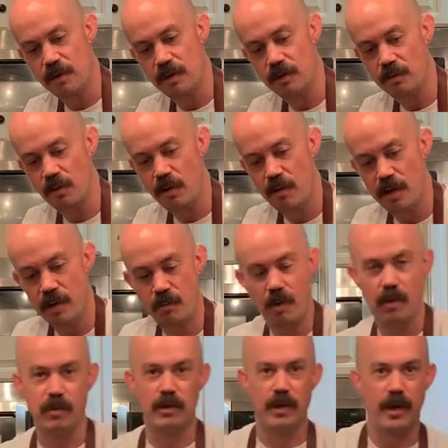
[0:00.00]
we're gonna throw in
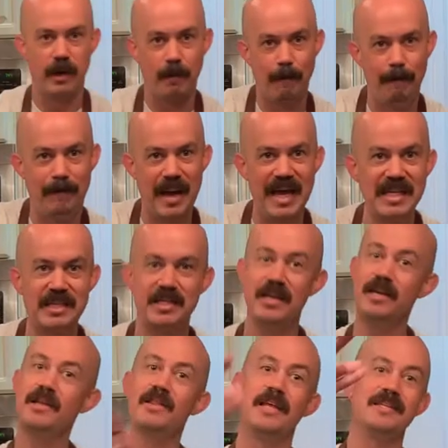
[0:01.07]
while we're like
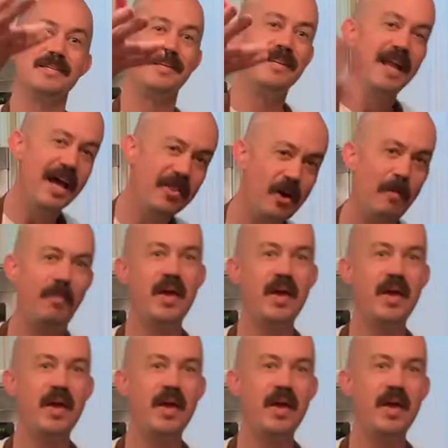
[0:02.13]
basting. That's another